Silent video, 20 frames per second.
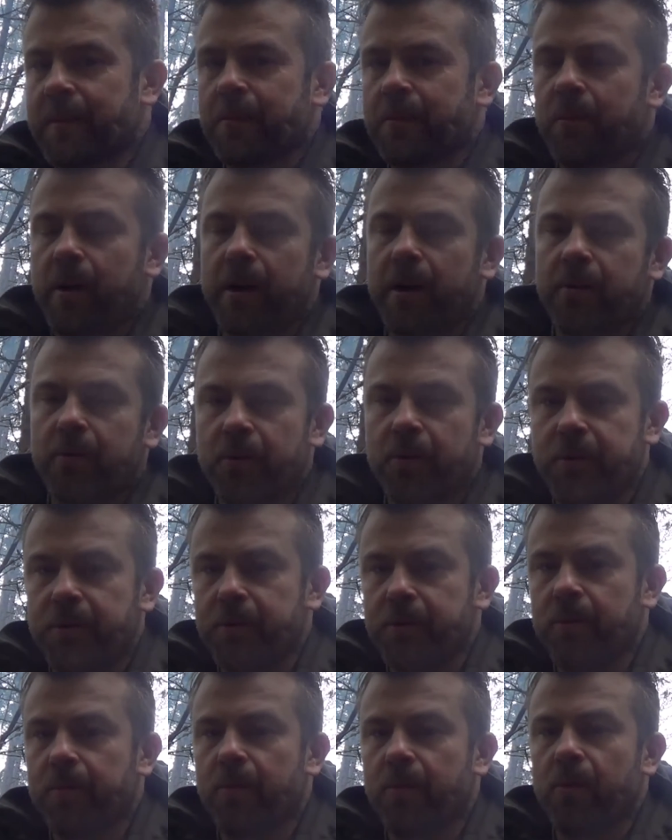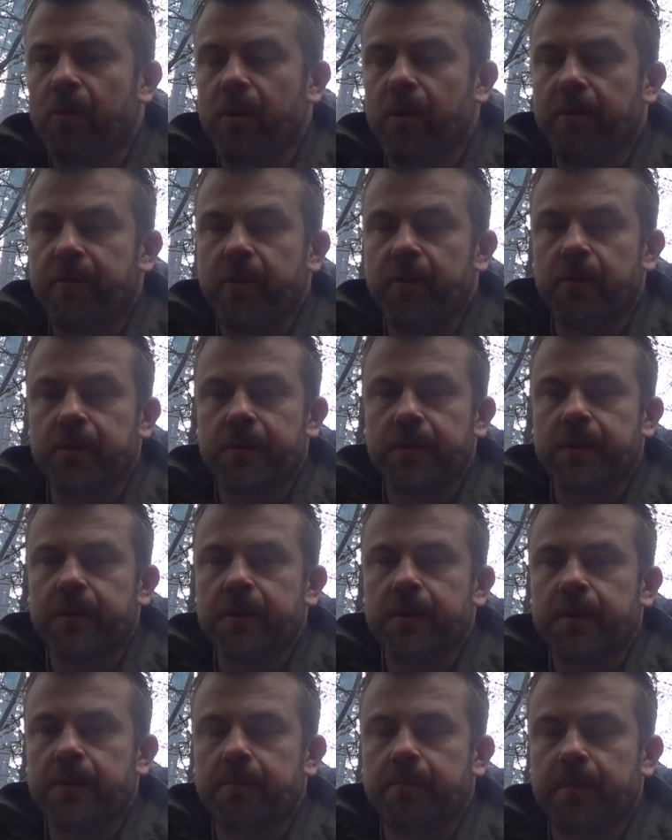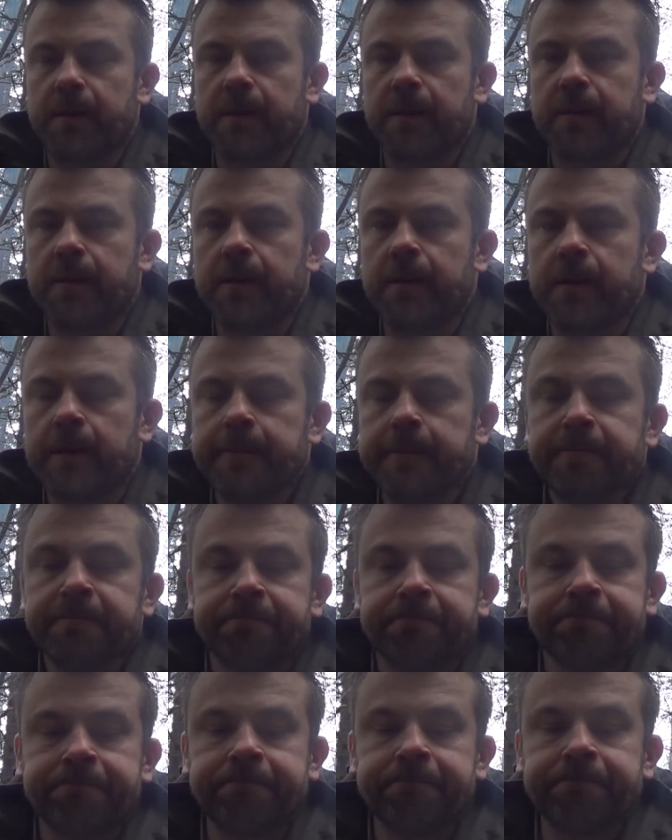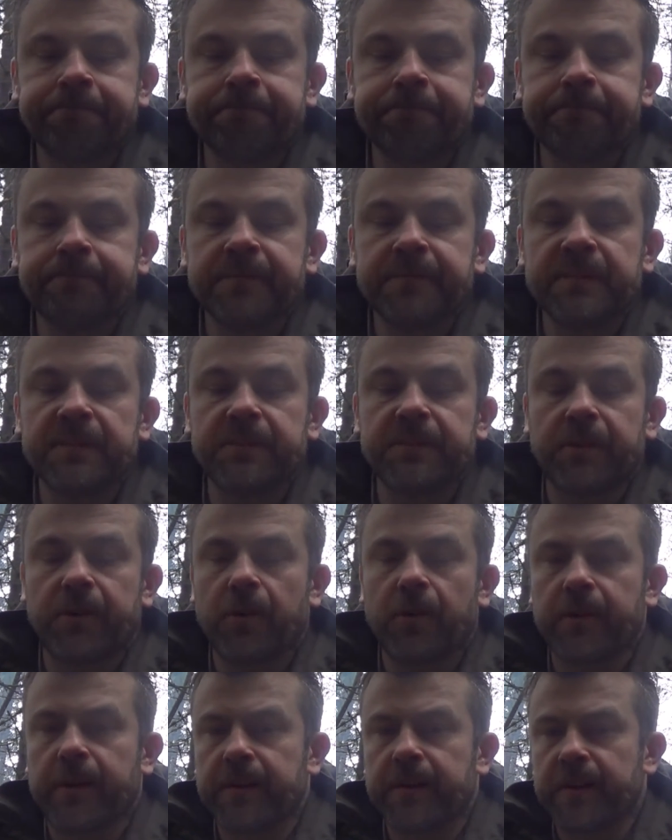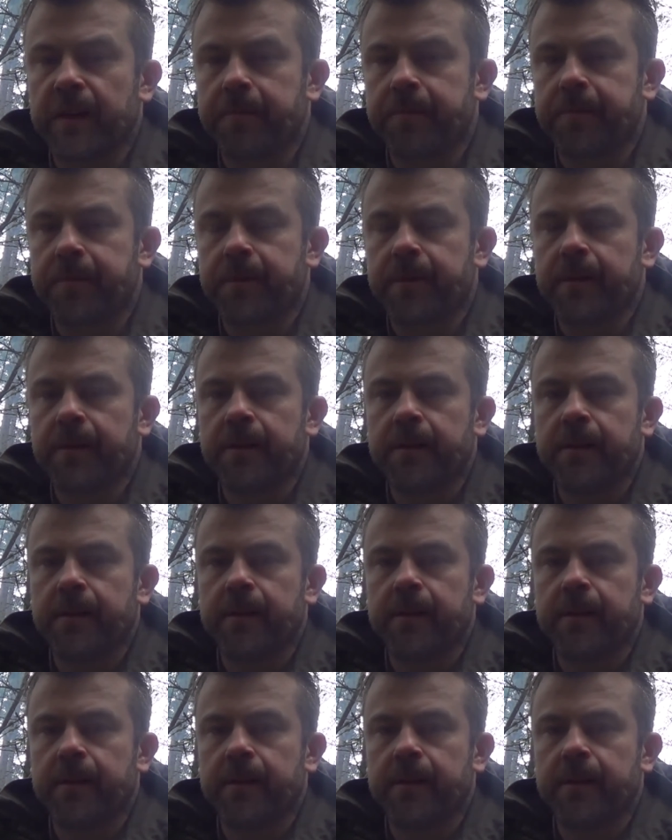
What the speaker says: 1 or 2 more reviews, but so don't accept